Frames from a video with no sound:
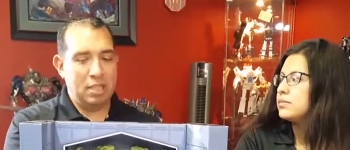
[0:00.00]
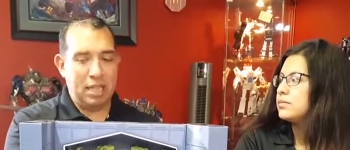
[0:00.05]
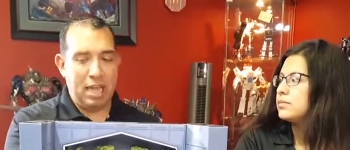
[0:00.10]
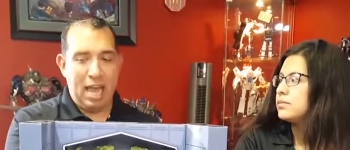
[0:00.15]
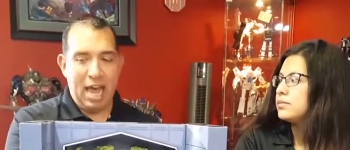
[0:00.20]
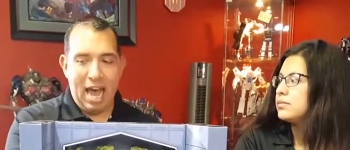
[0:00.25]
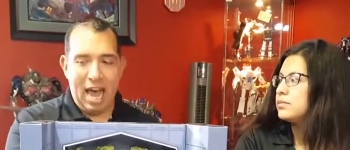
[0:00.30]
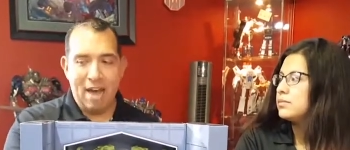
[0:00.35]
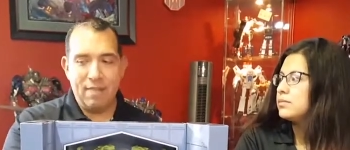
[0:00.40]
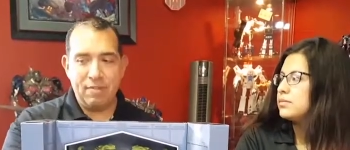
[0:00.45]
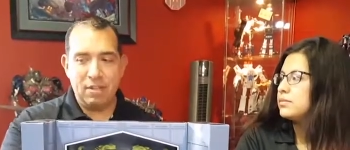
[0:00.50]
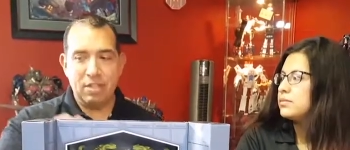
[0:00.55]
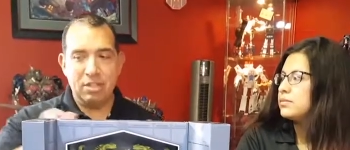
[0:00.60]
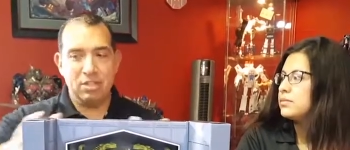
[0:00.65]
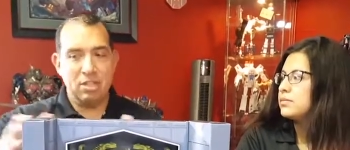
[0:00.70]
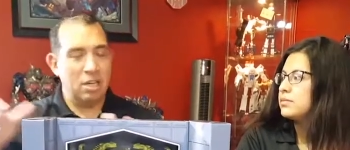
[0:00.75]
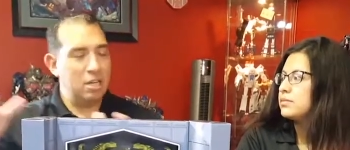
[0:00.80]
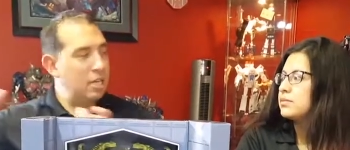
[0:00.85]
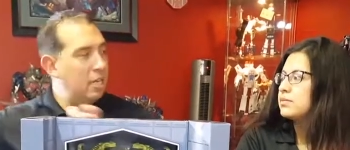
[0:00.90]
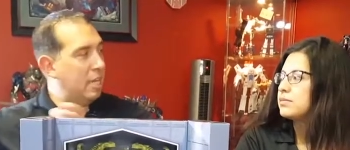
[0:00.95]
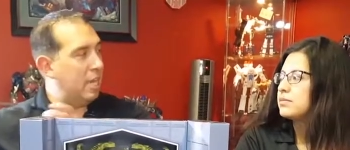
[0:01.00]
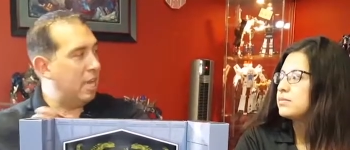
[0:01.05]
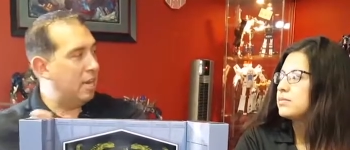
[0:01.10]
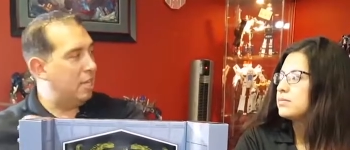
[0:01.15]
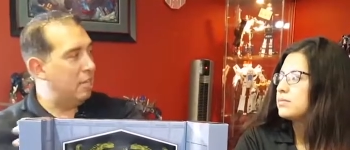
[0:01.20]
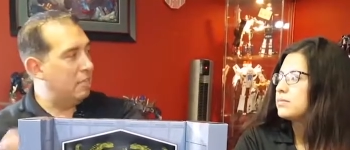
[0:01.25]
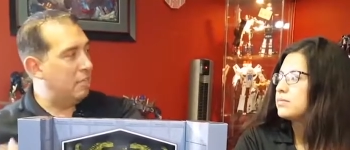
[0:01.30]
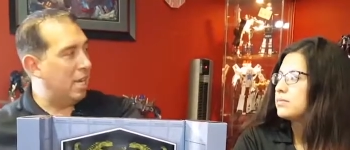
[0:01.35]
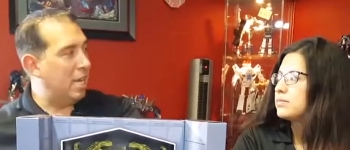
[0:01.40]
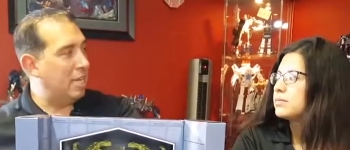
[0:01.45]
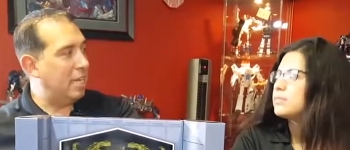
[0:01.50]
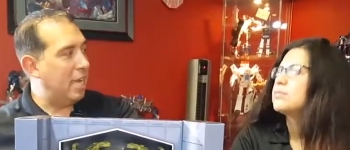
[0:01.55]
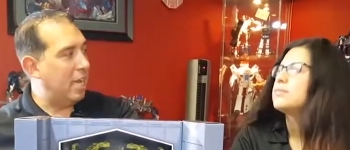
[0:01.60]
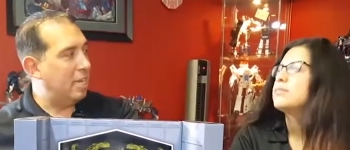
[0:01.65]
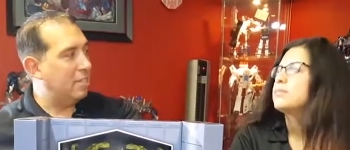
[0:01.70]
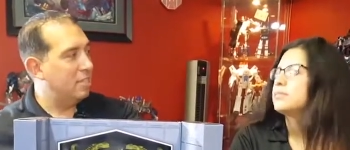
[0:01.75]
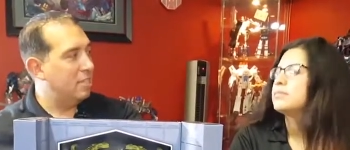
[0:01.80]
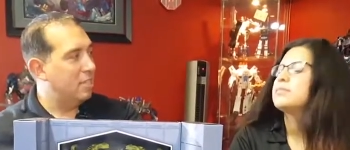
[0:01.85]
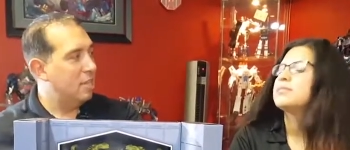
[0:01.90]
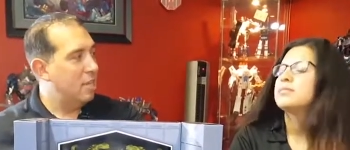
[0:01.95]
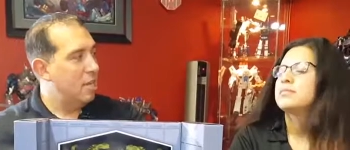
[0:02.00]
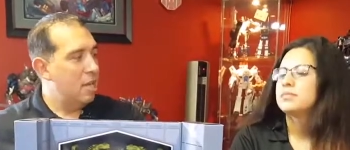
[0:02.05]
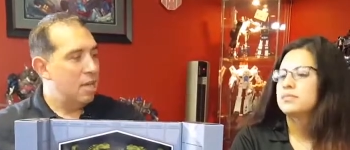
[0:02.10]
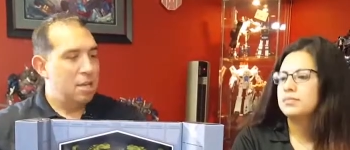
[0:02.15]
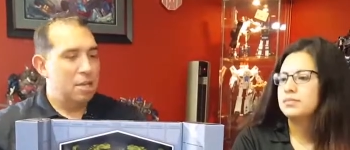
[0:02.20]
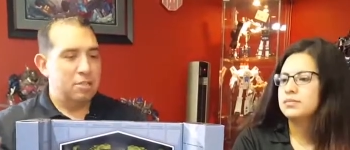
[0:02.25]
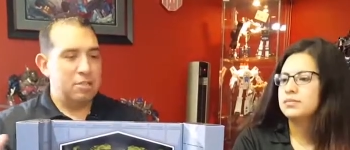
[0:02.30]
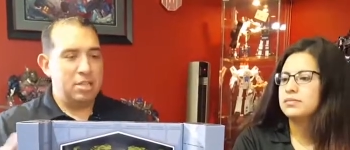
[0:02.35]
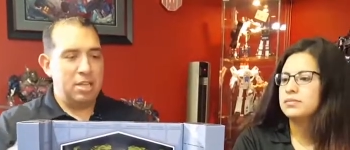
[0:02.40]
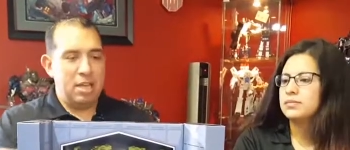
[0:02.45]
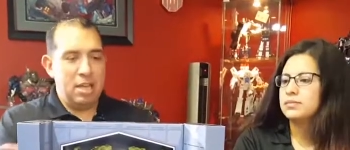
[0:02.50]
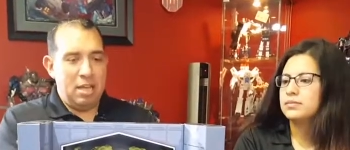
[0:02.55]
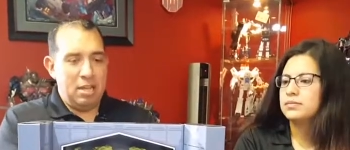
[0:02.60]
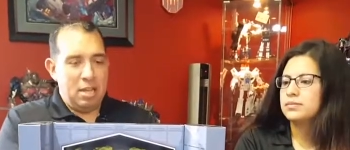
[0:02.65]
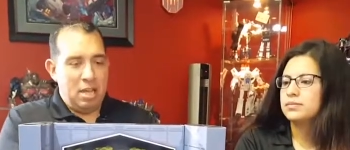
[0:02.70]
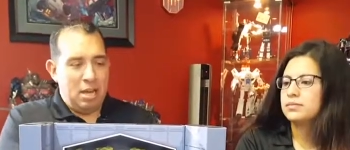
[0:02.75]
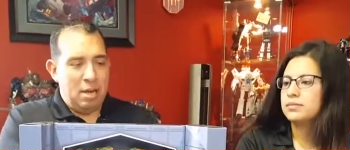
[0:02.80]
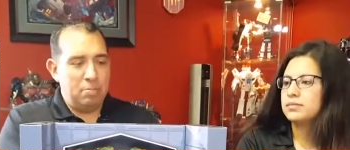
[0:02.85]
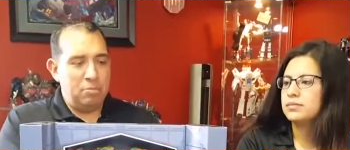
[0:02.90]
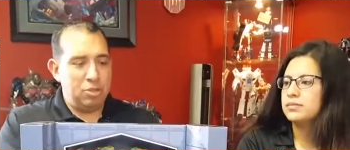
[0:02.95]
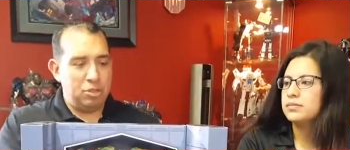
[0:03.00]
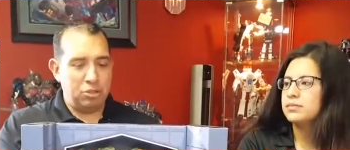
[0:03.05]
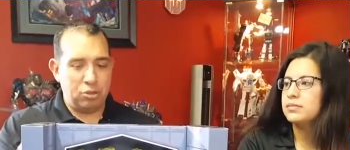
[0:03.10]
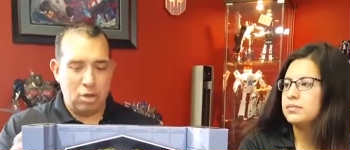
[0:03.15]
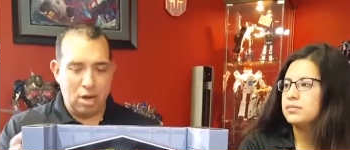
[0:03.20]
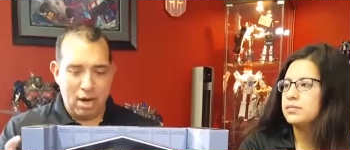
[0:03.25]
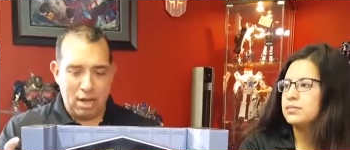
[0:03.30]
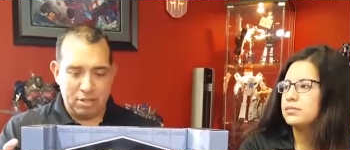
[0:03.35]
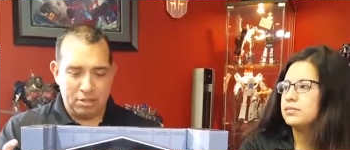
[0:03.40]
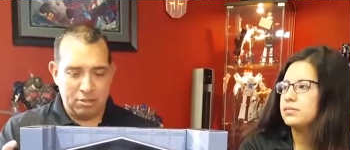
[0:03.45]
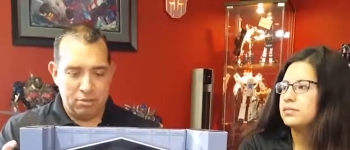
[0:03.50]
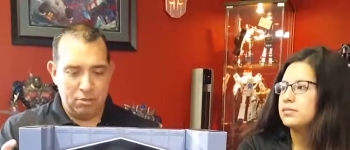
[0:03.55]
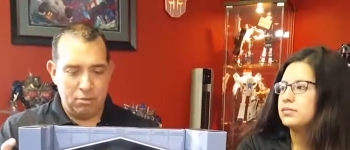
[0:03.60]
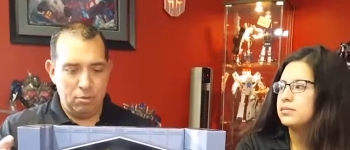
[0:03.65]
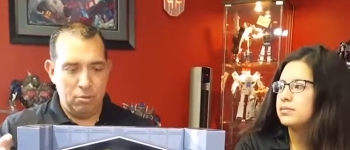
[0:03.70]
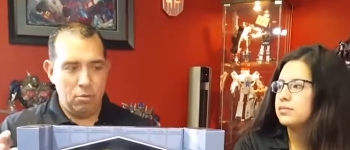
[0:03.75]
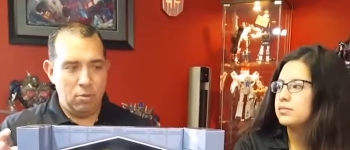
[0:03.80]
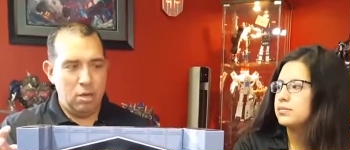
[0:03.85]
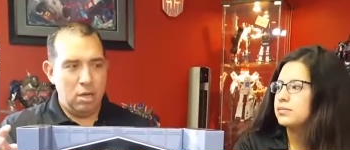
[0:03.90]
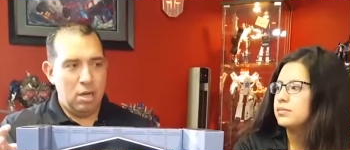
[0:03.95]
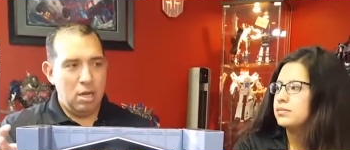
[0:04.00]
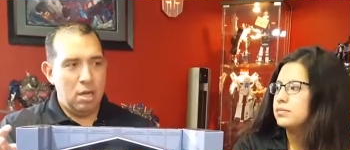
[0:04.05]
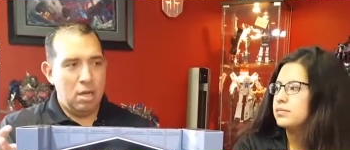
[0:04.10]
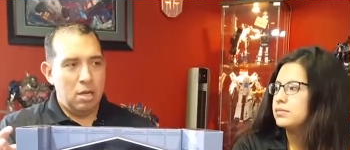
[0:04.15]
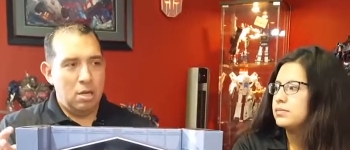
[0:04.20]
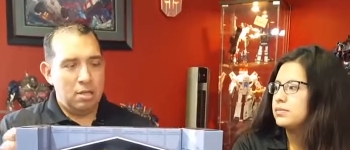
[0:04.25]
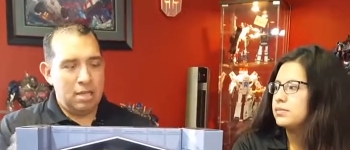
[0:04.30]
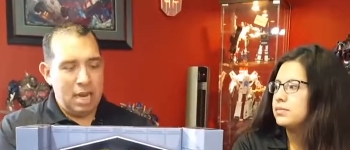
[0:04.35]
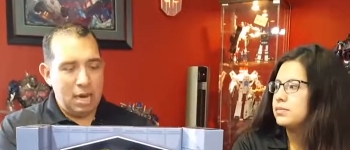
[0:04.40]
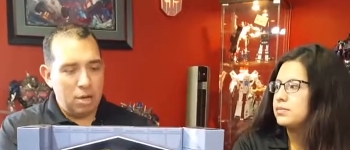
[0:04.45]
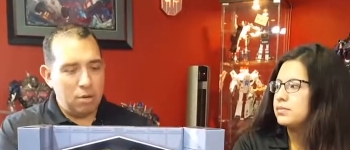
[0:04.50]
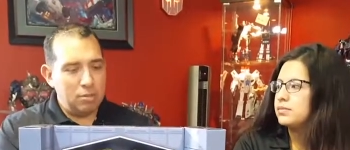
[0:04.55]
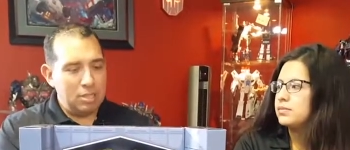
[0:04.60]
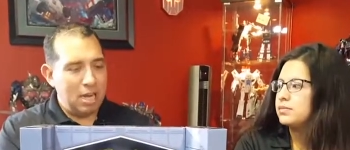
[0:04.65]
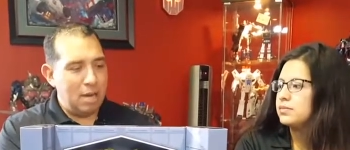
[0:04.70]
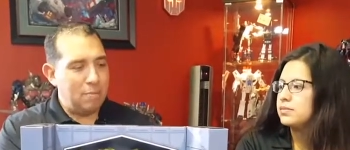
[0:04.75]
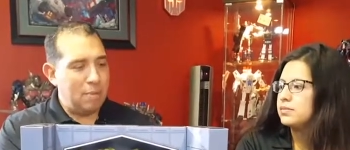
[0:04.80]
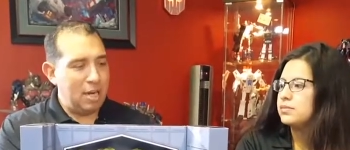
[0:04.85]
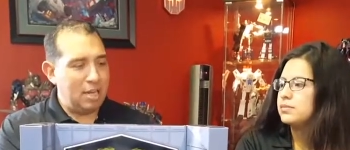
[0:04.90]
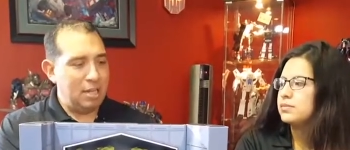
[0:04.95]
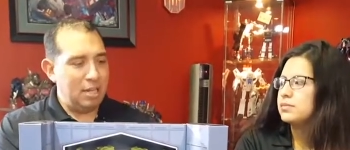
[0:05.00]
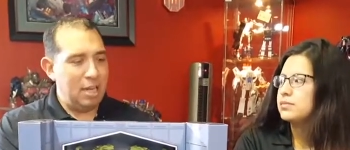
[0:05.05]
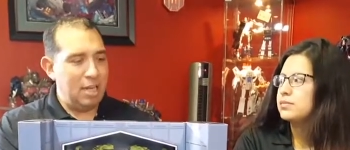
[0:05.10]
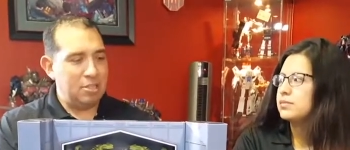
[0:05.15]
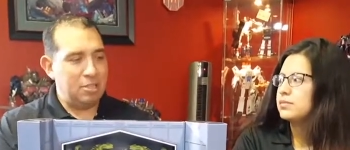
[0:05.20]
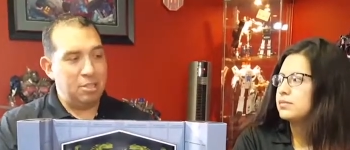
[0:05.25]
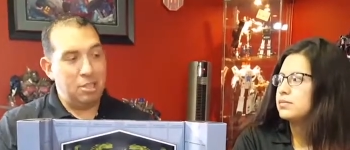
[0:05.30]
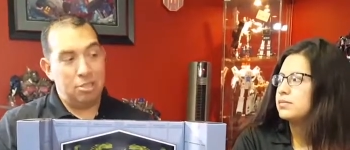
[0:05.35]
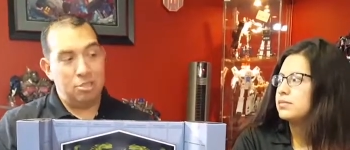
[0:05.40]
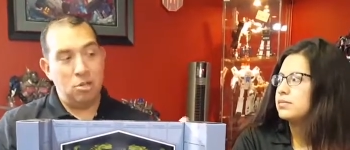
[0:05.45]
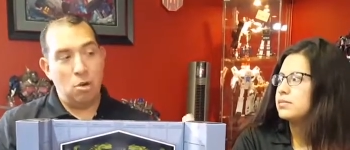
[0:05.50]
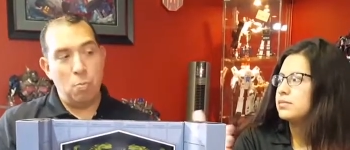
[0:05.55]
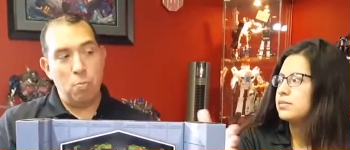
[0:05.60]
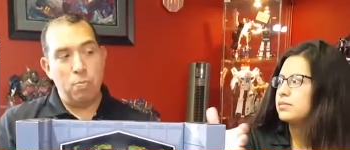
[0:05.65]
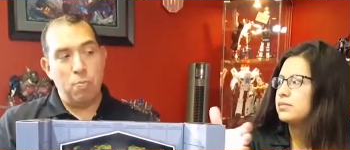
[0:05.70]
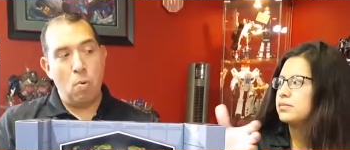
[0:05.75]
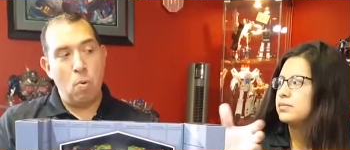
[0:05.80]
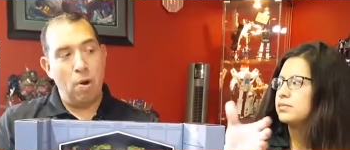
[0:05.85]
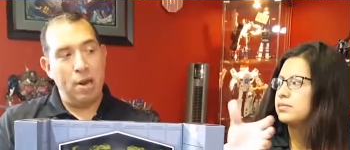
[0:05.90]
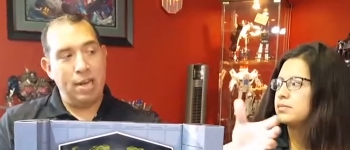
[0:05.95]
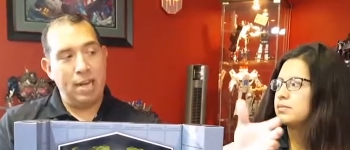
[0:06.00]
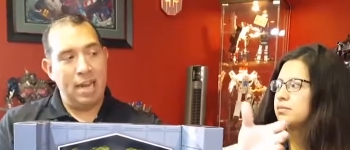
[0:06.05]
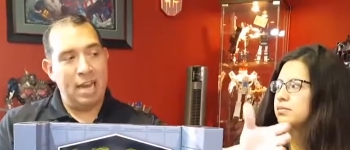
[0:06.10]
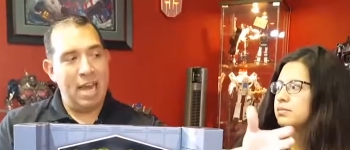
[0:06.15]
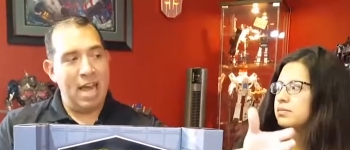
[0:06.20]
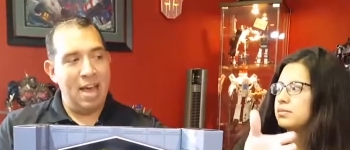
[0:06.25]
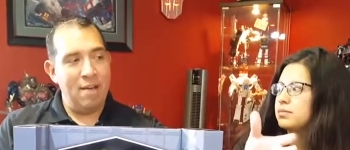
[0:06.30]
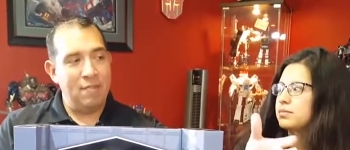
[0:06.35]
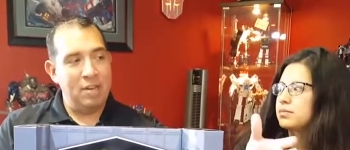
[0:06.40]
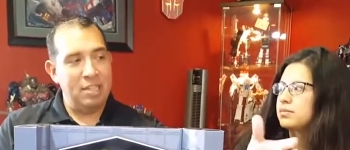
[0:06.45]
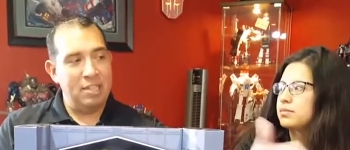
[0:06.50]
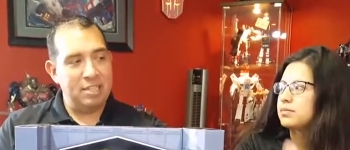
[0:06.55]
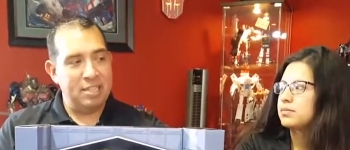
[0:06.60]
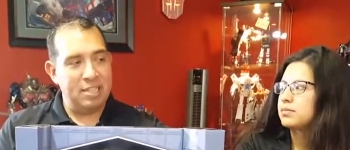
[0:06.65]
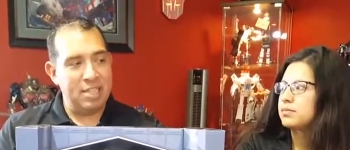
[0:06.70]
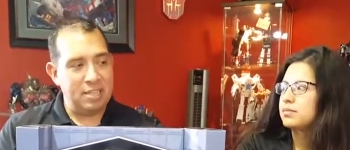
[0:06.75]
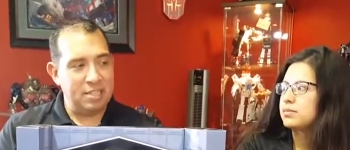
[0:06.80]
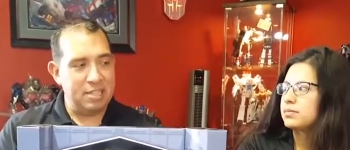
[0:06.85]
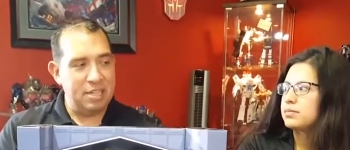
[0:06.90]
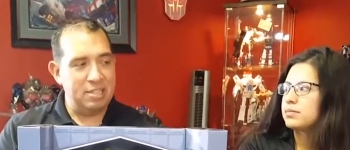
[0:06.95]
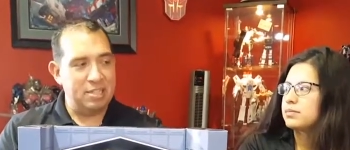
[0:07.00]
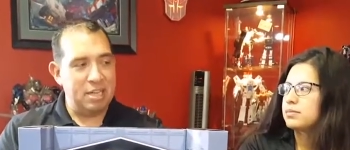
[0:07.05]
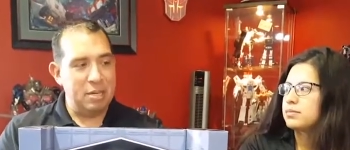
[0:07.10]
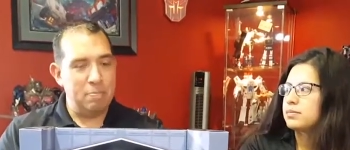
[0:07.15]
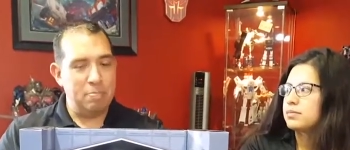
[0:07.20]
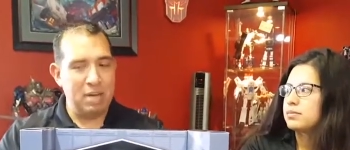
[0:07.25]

Speaker 1: that they haven't done again in diecast. See, I'm just trying to narrow down my collection. There's no point in having six inch in